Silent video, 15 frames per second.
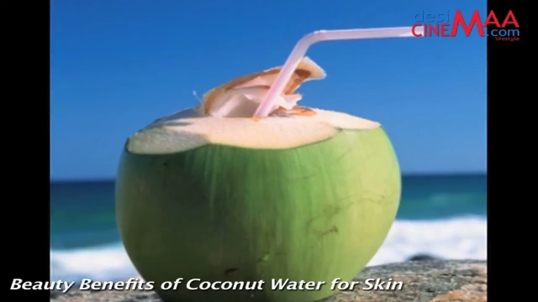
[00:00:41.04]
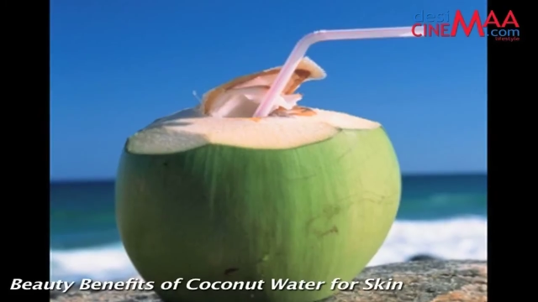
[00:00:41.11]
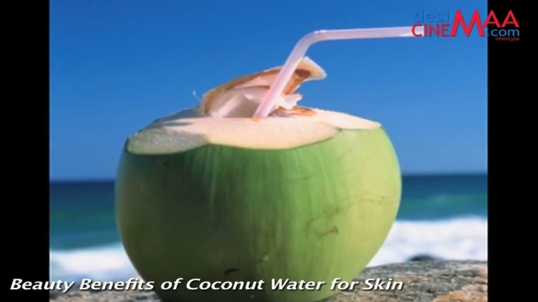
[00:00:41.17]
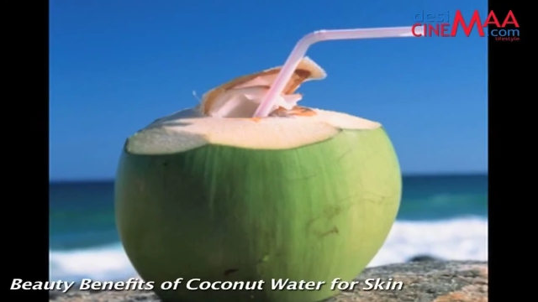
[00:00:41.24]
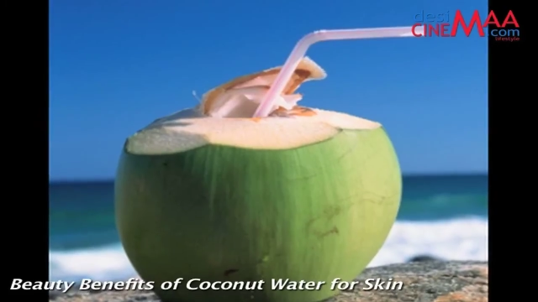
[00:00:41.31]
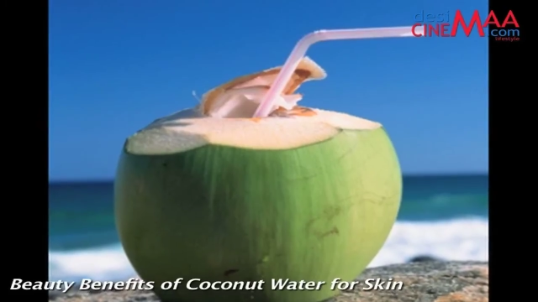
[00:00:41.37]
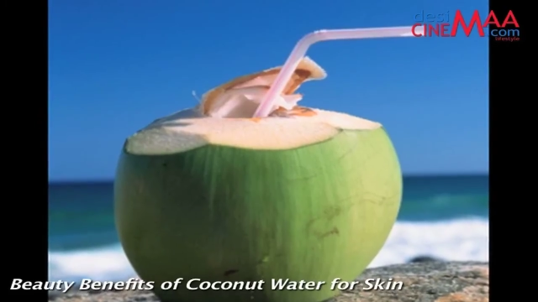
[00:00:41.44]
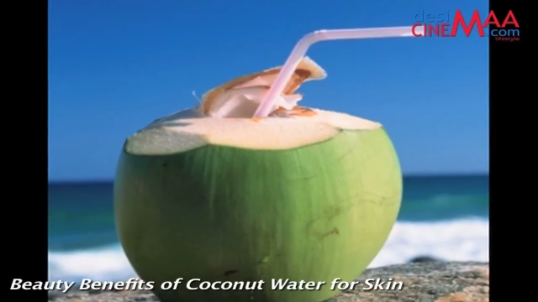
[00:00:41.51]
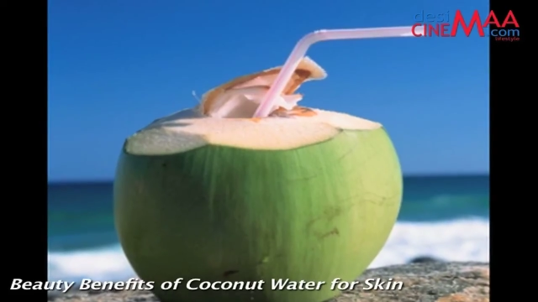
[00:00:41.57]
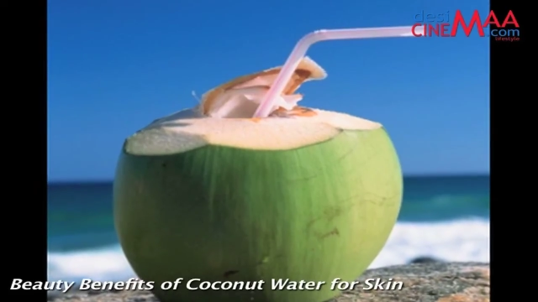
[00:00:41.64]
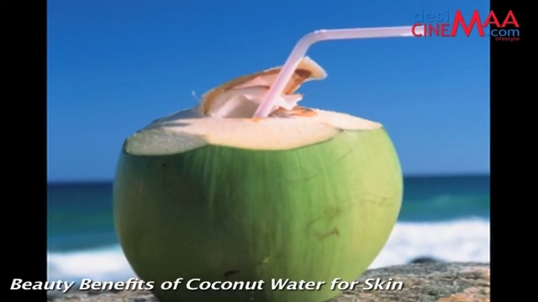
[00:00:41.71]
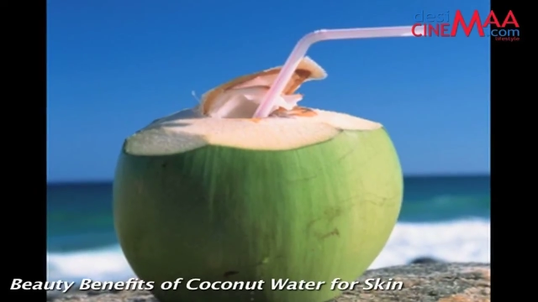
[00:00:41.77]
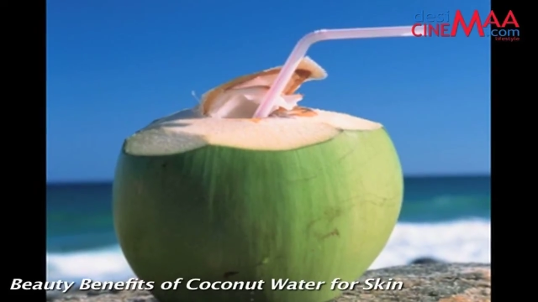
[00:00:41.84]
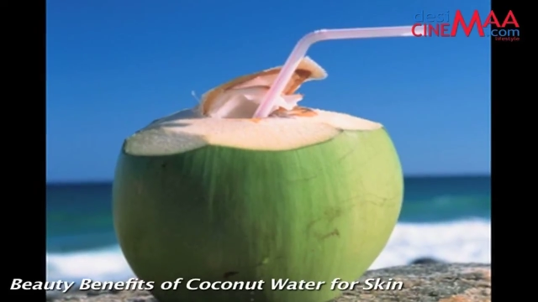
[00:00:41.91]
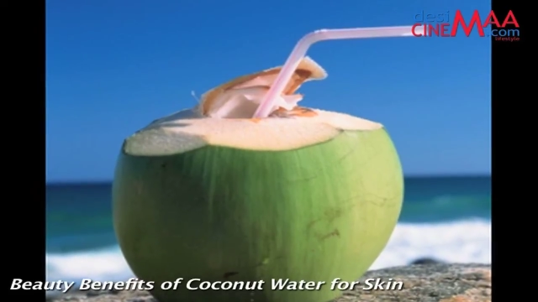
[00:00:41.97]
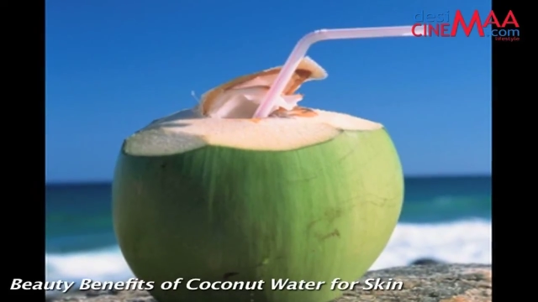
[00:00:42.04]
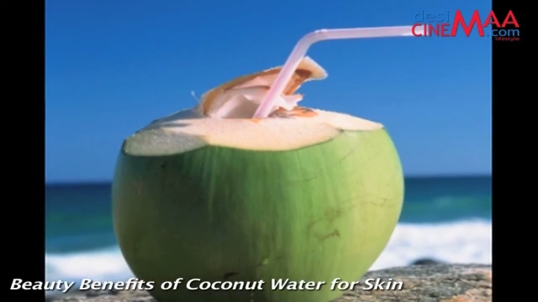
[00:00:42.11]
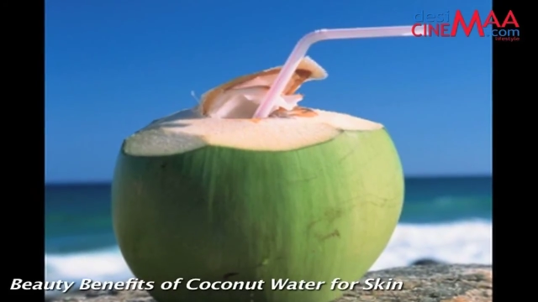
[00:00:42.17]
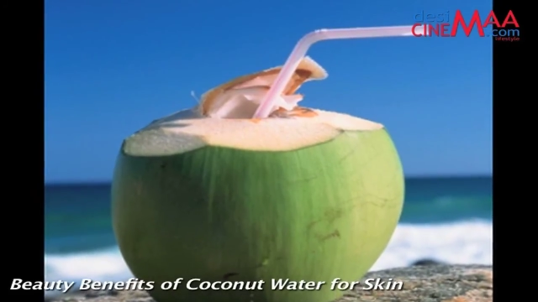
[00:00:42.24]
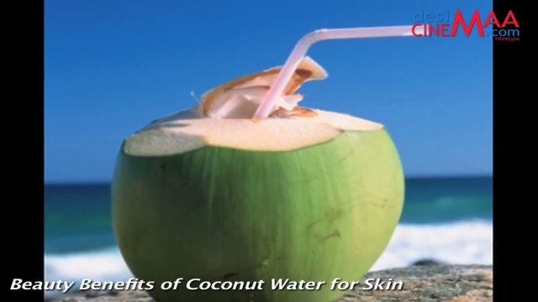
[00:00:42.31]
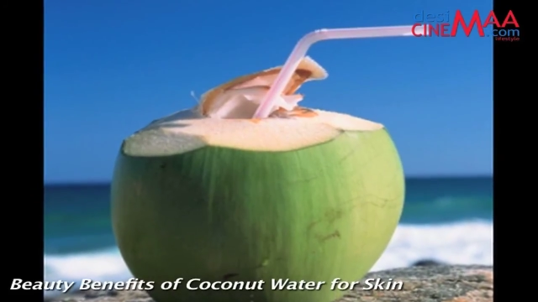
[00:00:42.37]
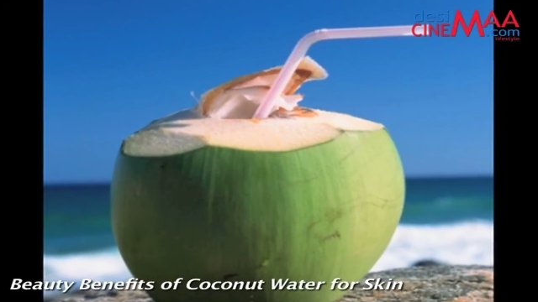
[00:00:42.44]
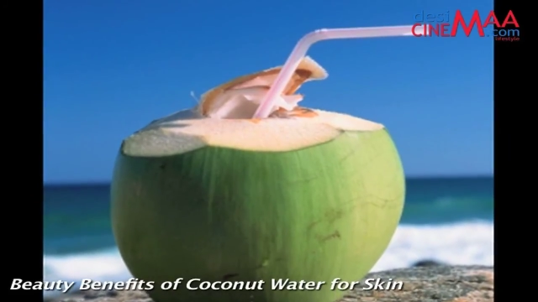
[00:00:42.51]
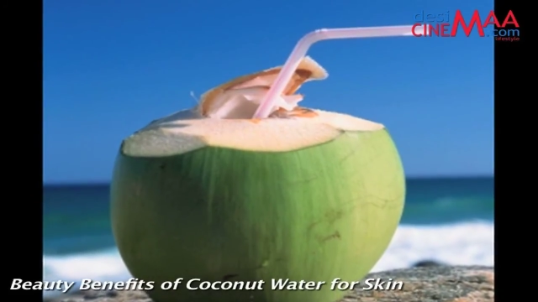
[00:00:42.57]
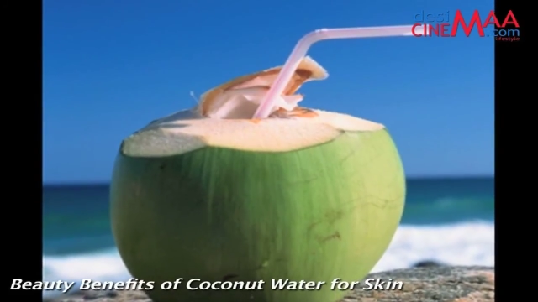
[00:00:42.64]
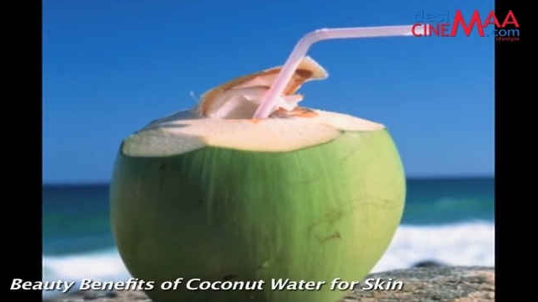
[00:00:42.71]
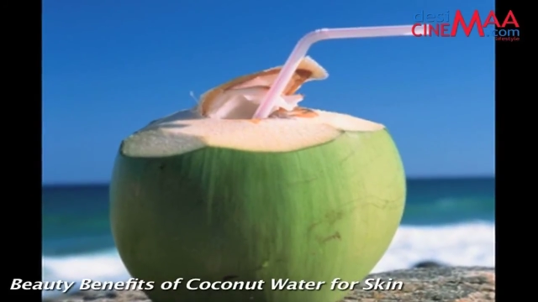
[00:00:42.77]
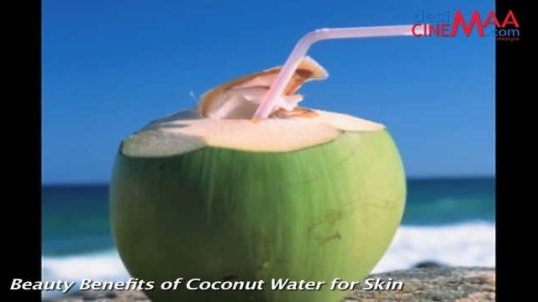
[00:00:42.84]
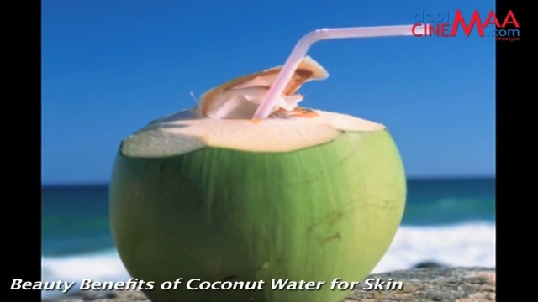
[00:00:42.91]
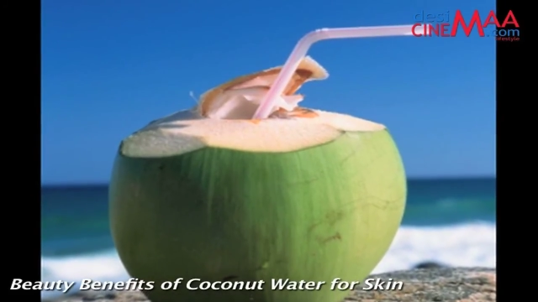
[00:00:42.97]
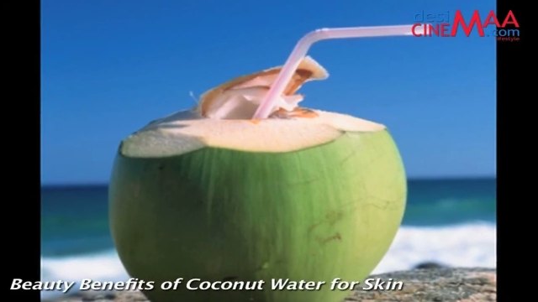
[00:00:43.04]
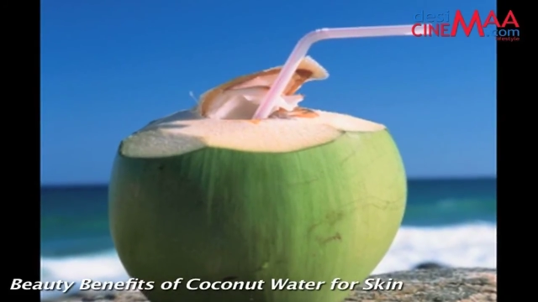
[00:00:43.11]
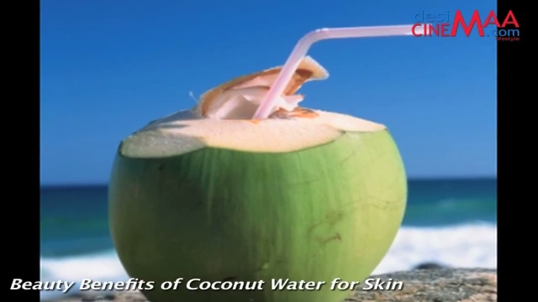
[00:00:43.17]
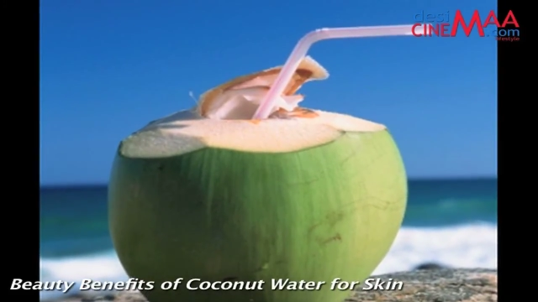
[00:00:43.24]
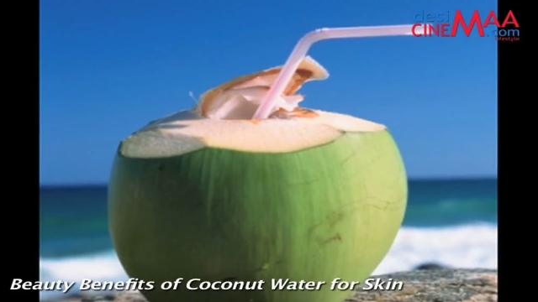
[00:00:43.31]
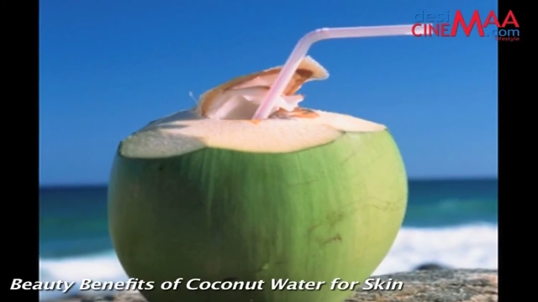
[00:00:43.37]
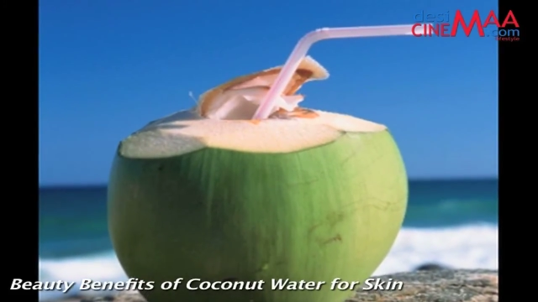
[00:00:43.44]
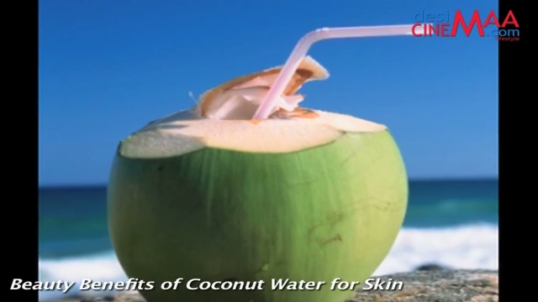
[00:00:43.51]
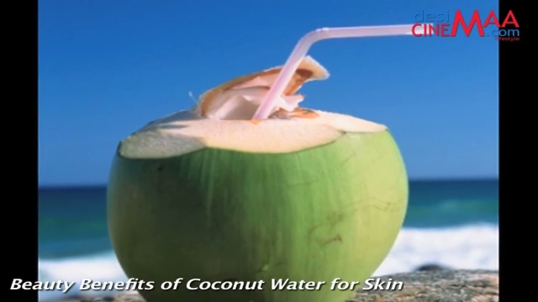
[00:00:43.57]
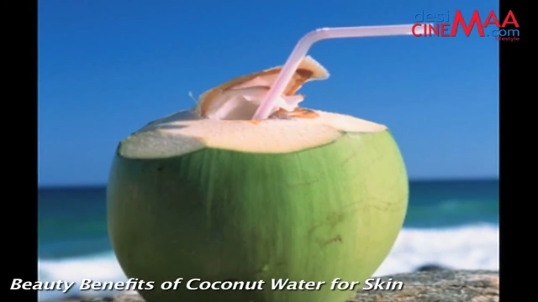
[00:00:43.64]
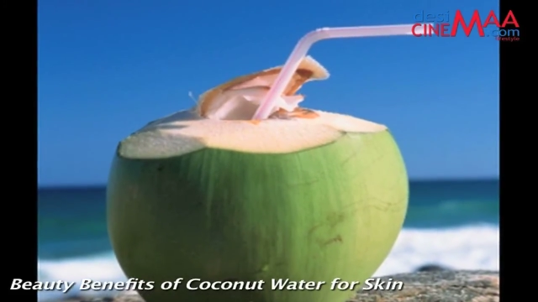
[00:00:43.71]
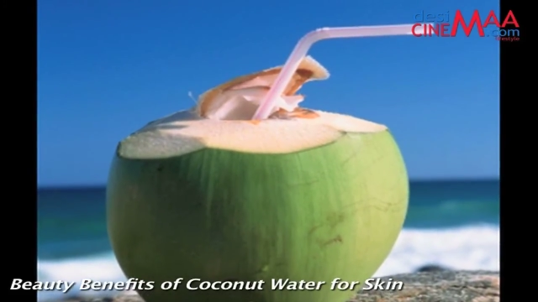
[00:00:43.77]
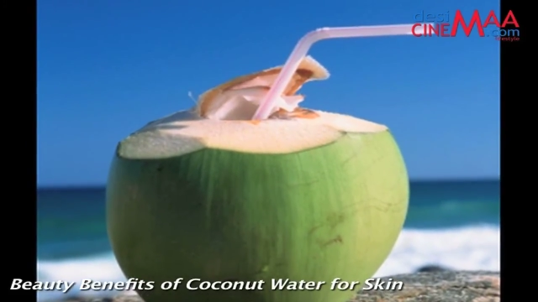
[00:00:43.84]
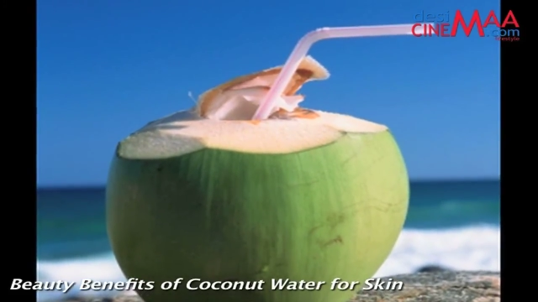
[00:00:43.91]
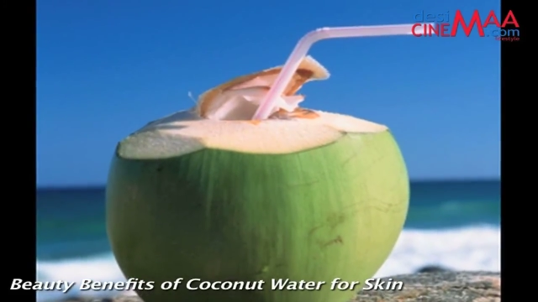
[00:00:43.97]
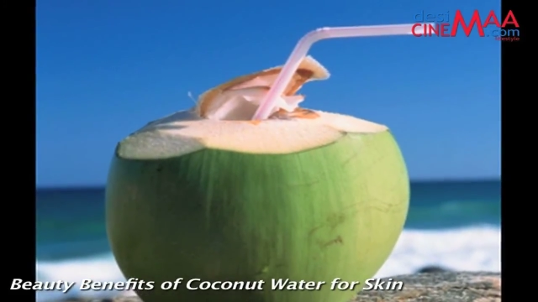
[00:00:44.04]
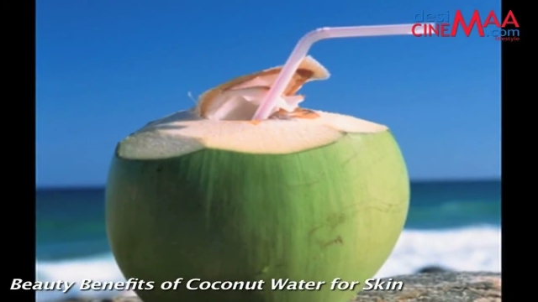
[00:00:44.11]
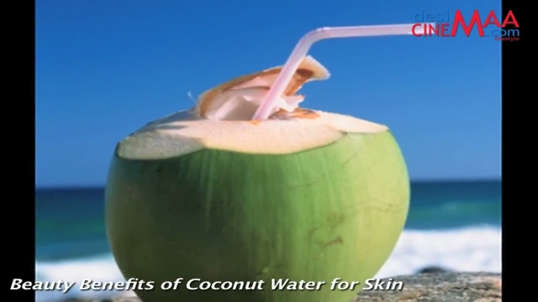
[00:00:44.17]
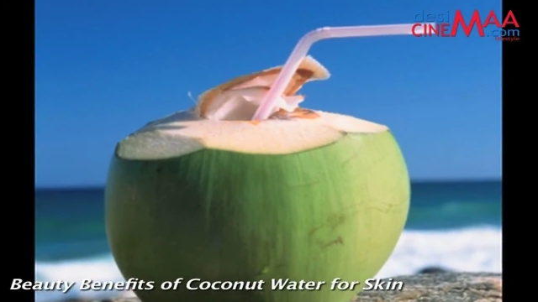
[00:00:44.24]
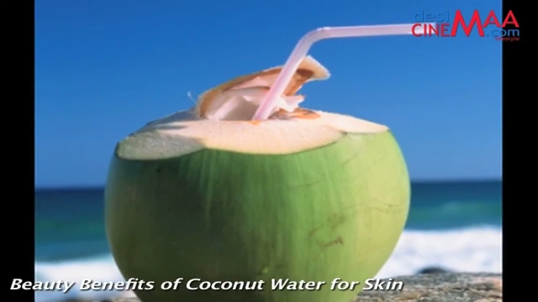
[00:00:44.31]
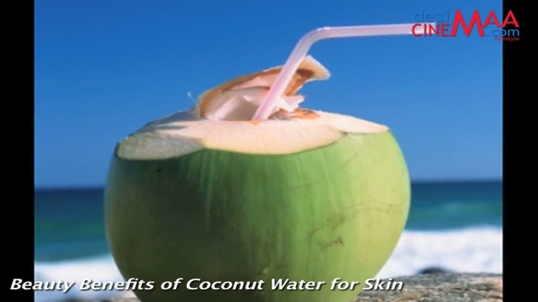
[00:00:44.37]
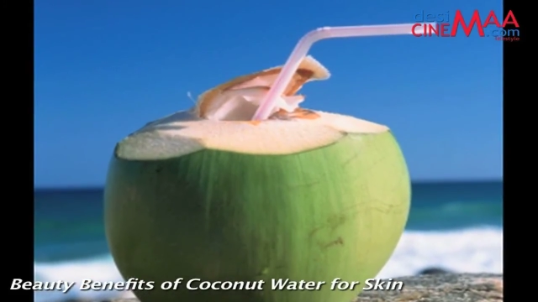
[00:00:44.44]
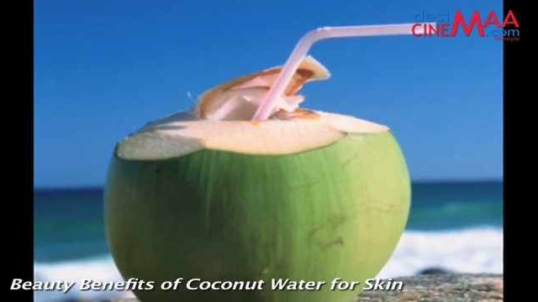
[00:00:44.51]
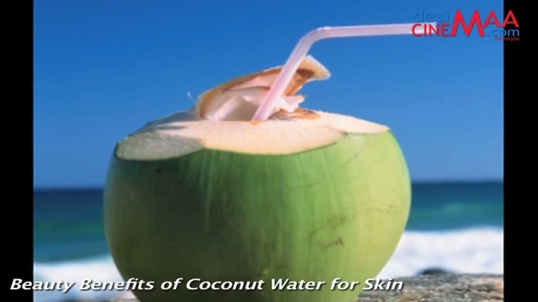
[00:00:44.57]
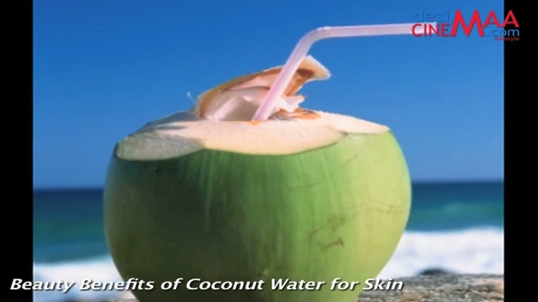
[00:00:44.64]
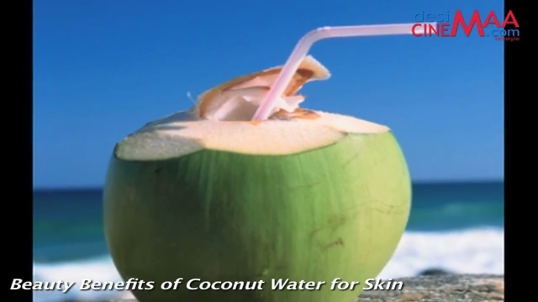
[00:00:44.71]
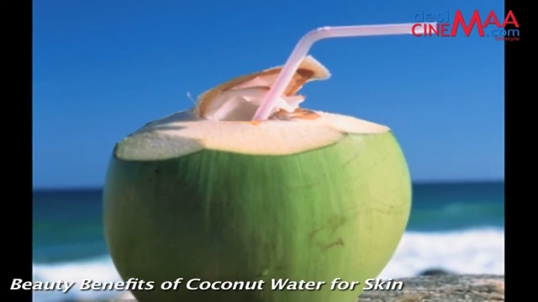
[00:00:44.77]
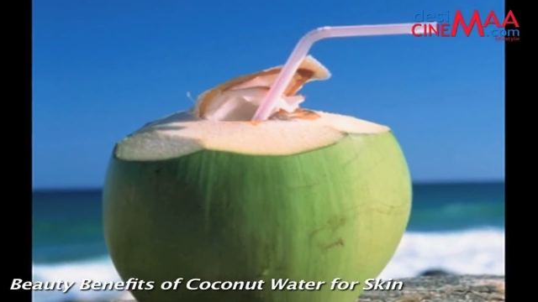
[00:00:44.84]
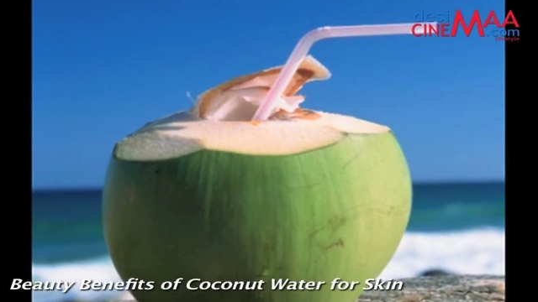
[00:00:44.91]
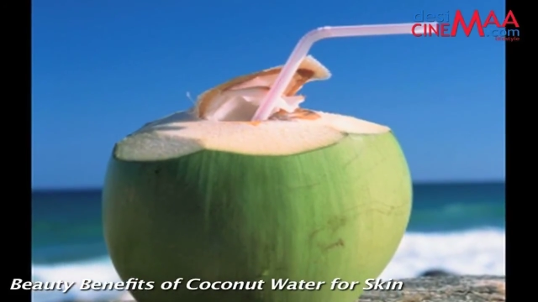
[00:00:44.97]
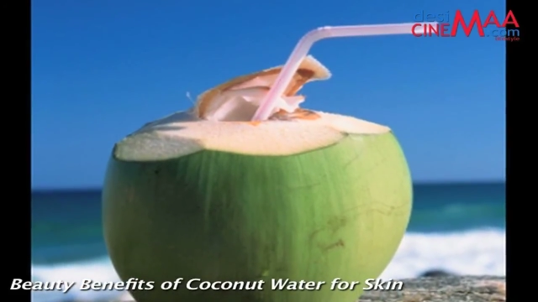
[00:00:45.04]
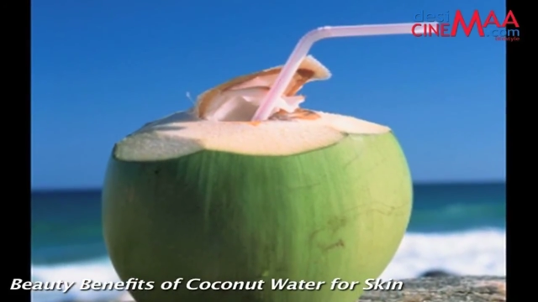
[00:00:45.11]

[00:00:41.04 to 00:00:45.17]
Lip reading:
Nobody's mouth can be seen.